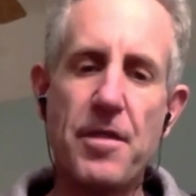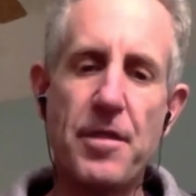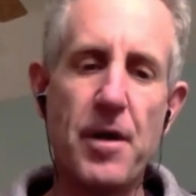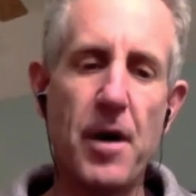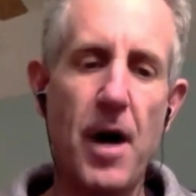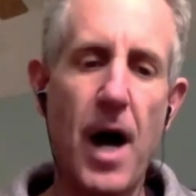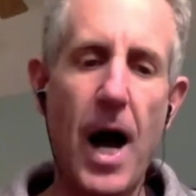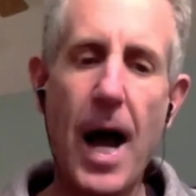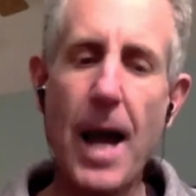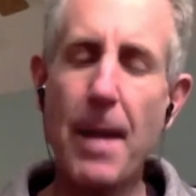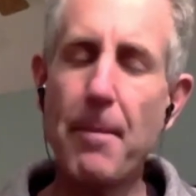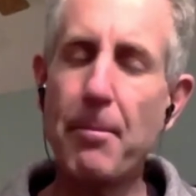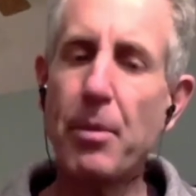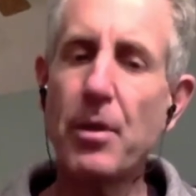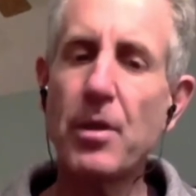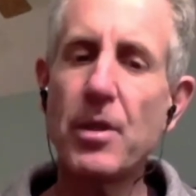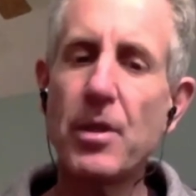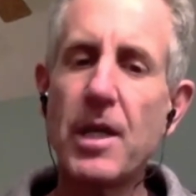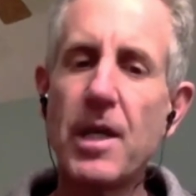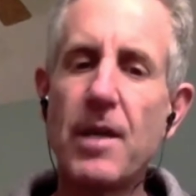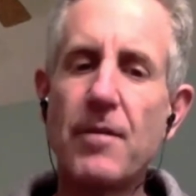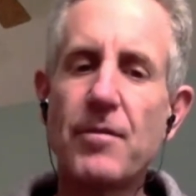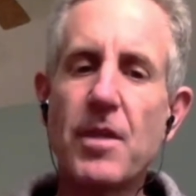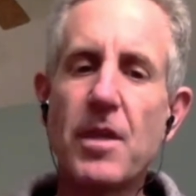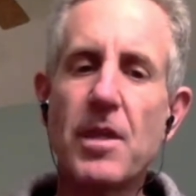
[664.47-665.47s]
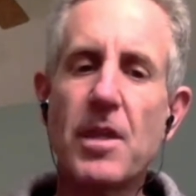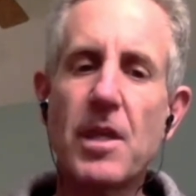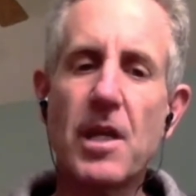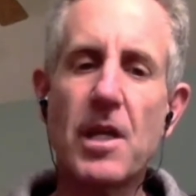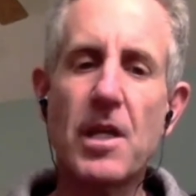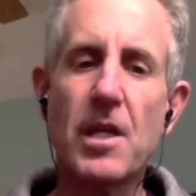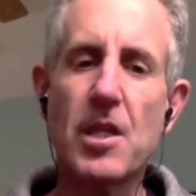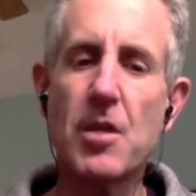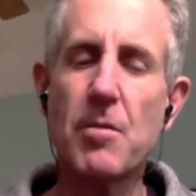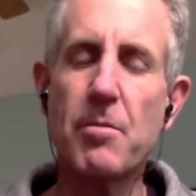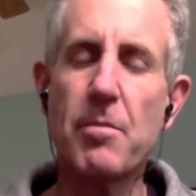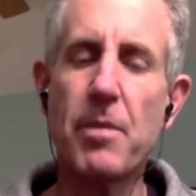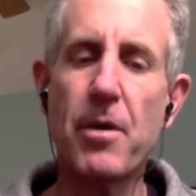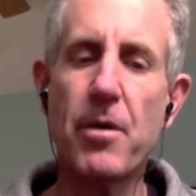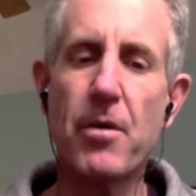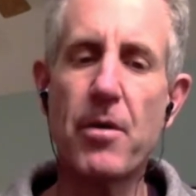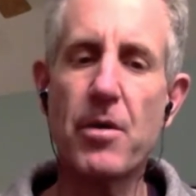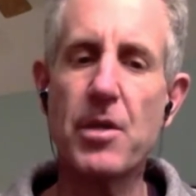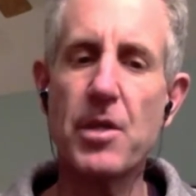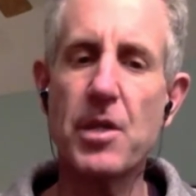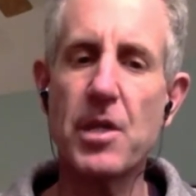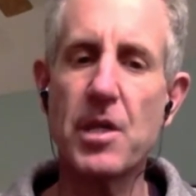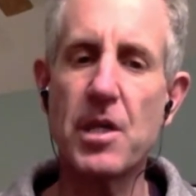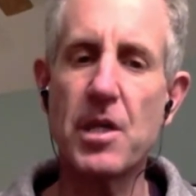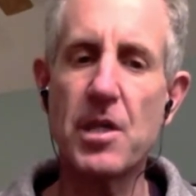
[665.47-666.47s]
I believed in the
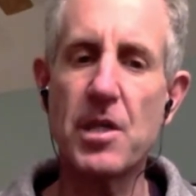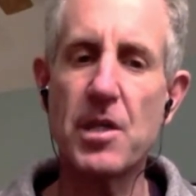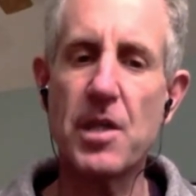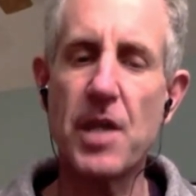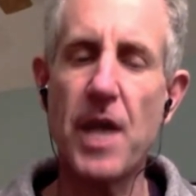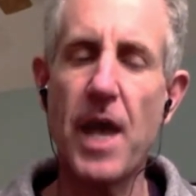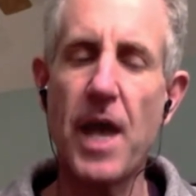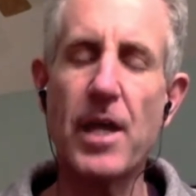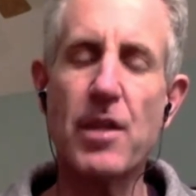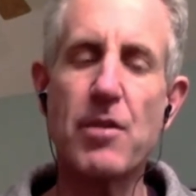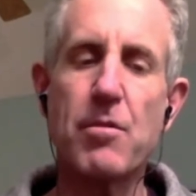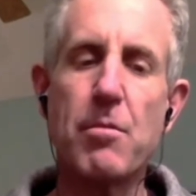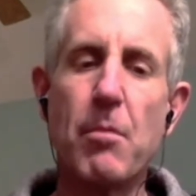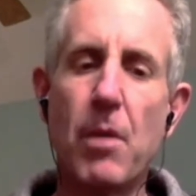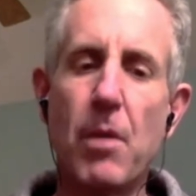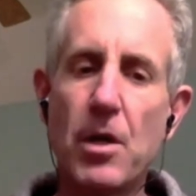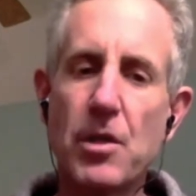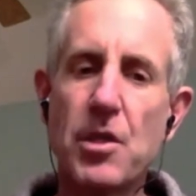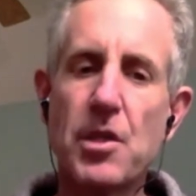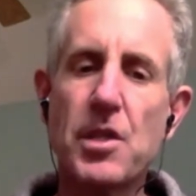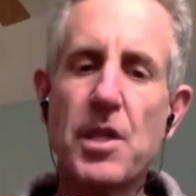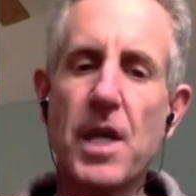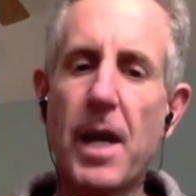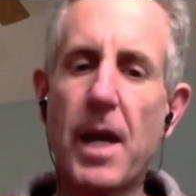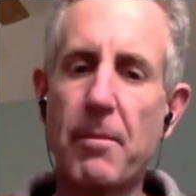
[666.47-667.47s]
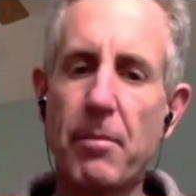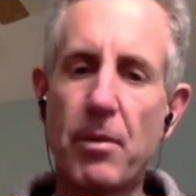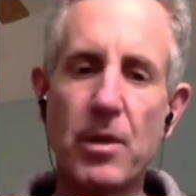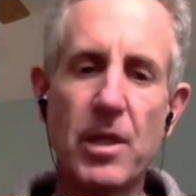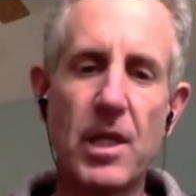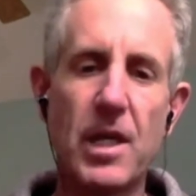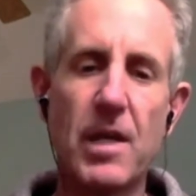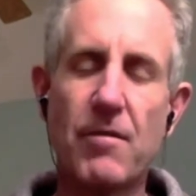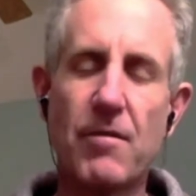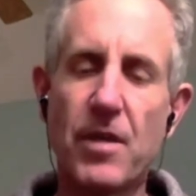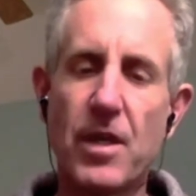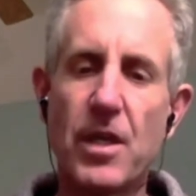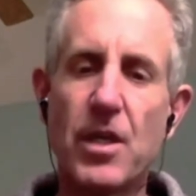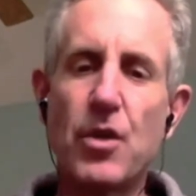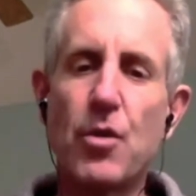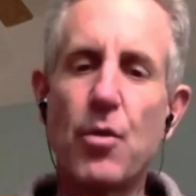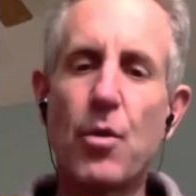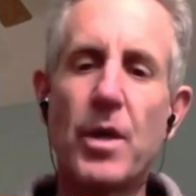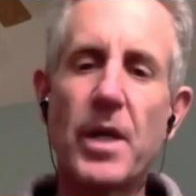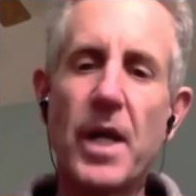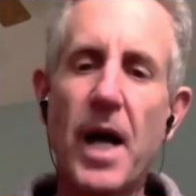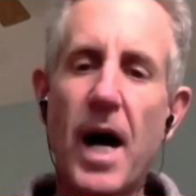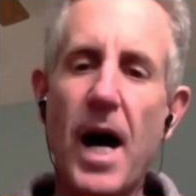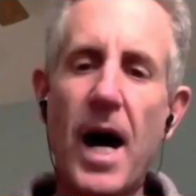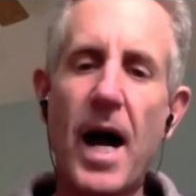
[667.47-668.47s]
conspiracies as much as I believe that you
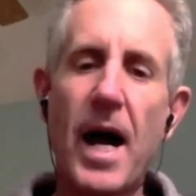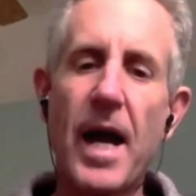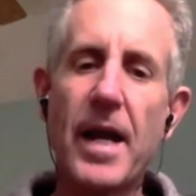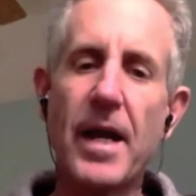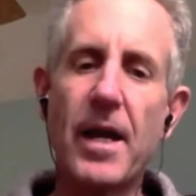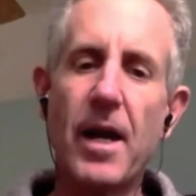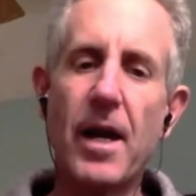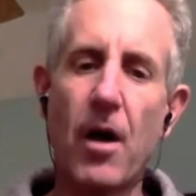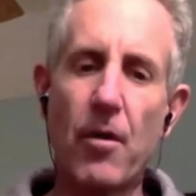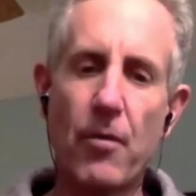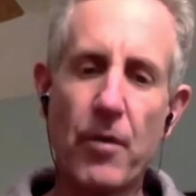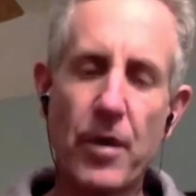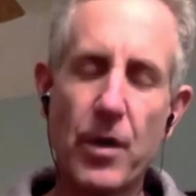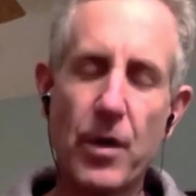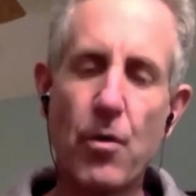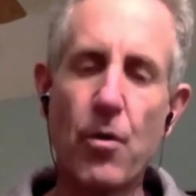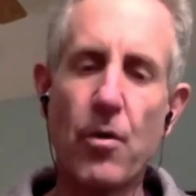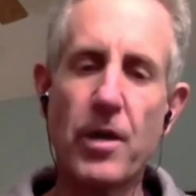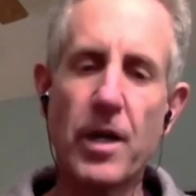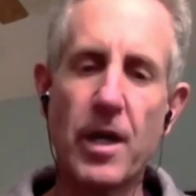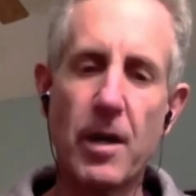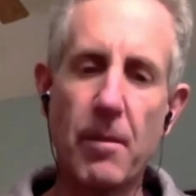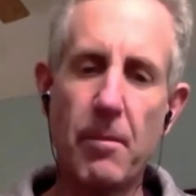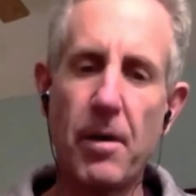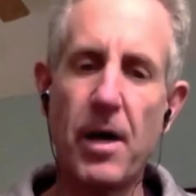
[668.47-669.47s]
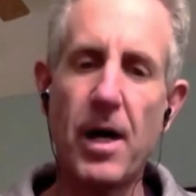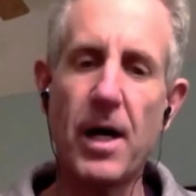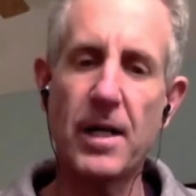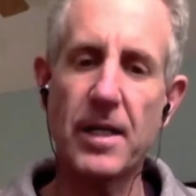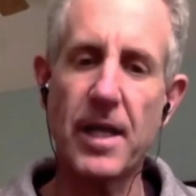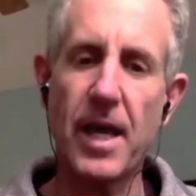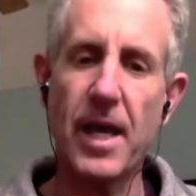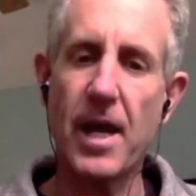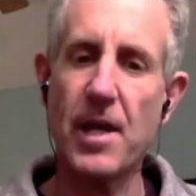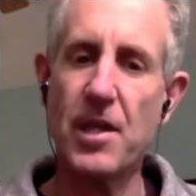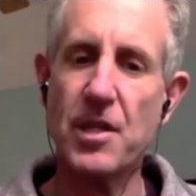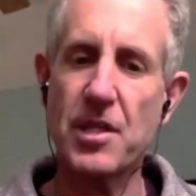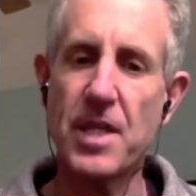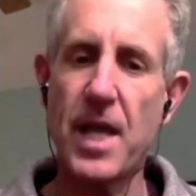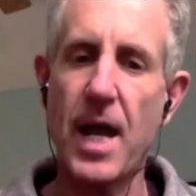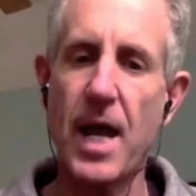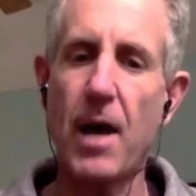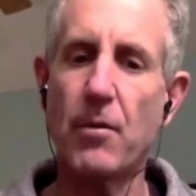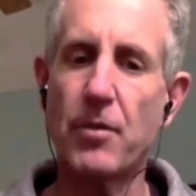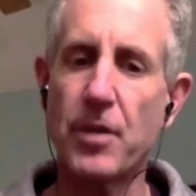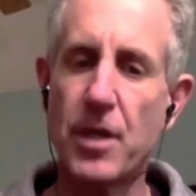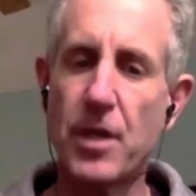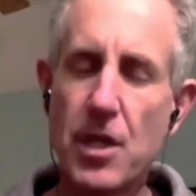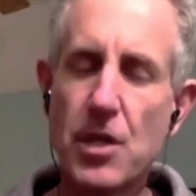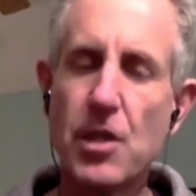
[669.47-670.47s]
and I are recording a podcast now.
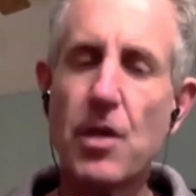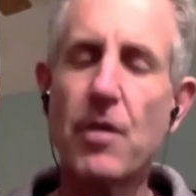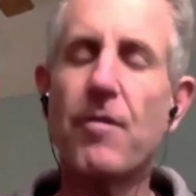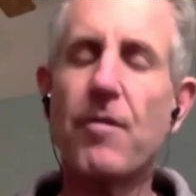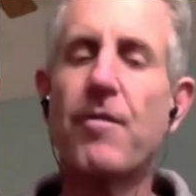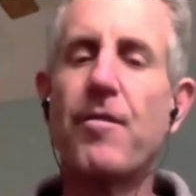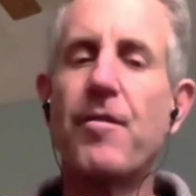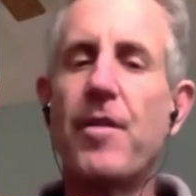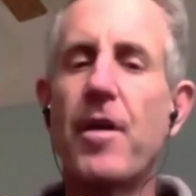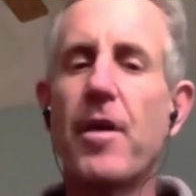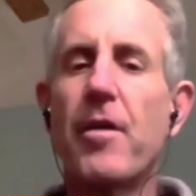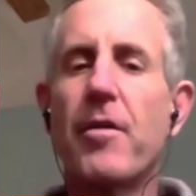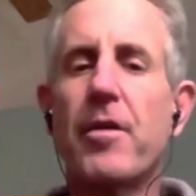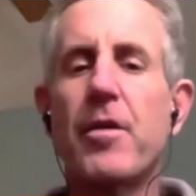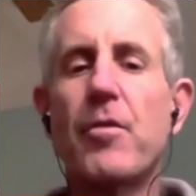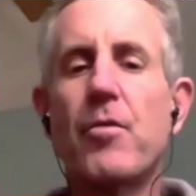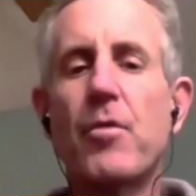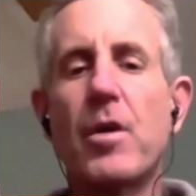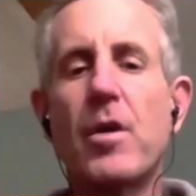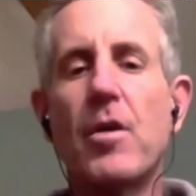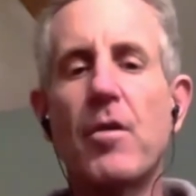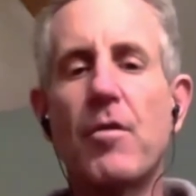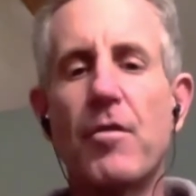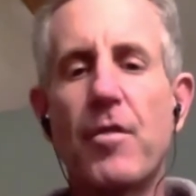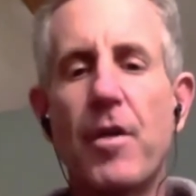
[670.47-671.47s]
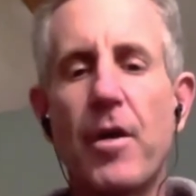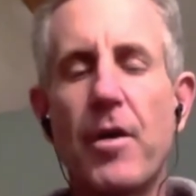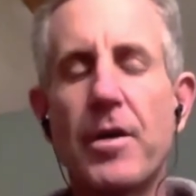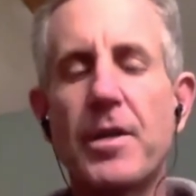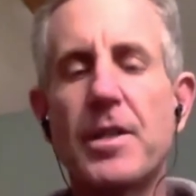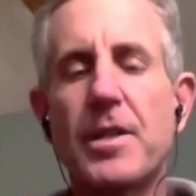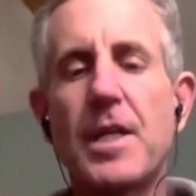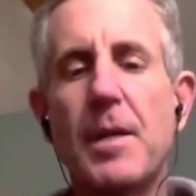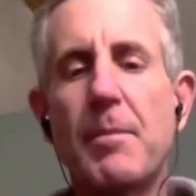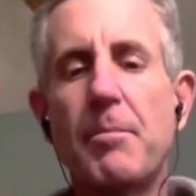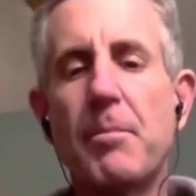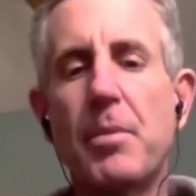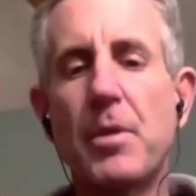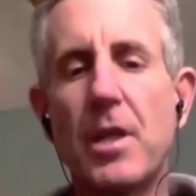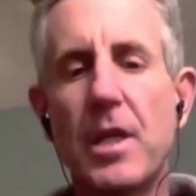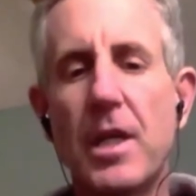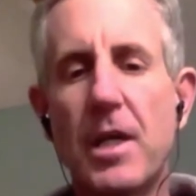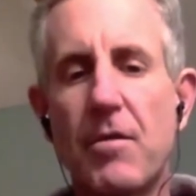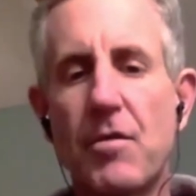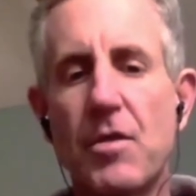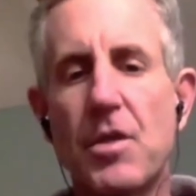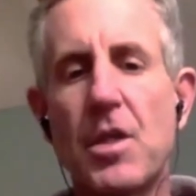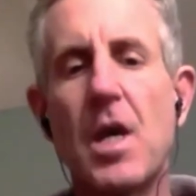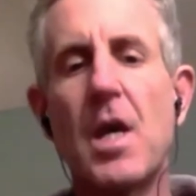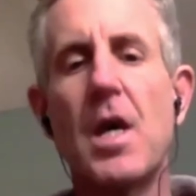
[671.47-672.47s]
These are very real, very deep
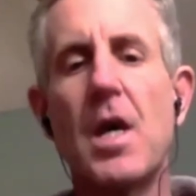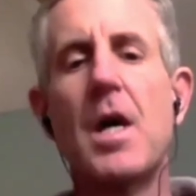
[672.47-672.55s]
beliefs.